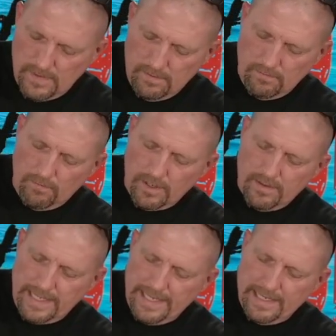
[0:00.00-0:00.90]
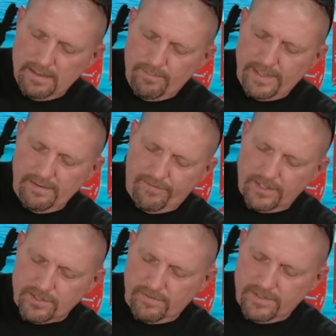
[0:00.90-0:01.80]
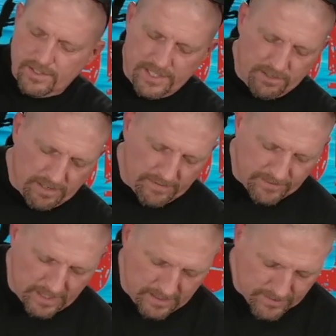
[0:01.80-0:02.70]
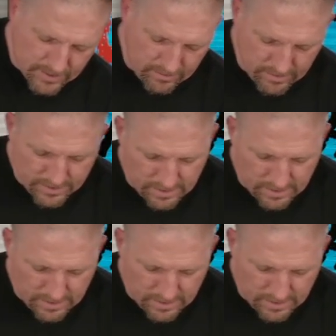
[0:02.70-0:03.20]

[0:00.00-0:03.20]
One of the added benefits of the Seacraft line of scooters,